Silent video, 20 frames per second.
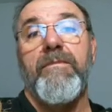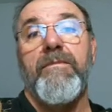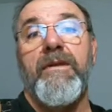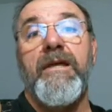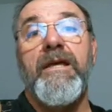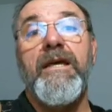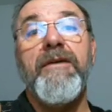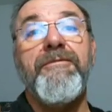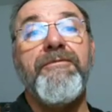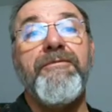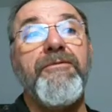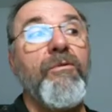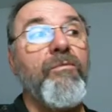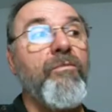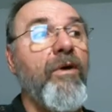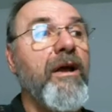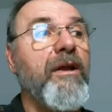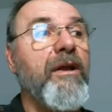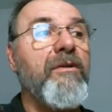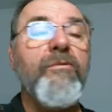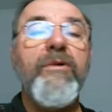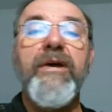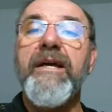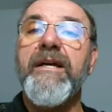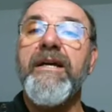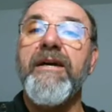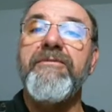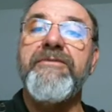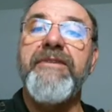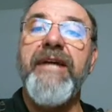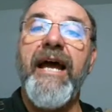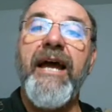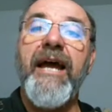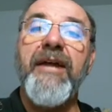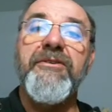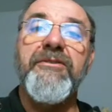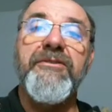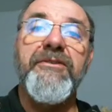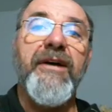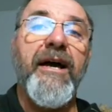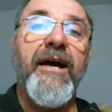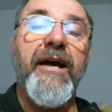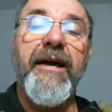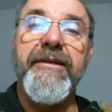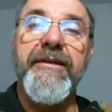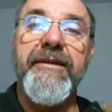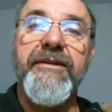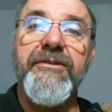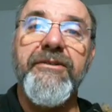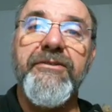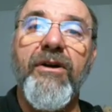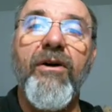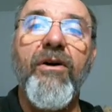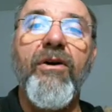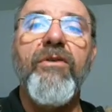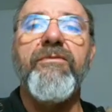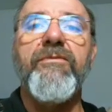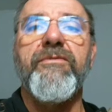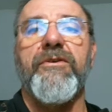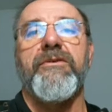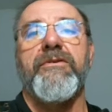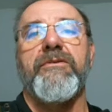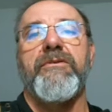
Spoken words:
If the 1 week of Daniel 9 is over,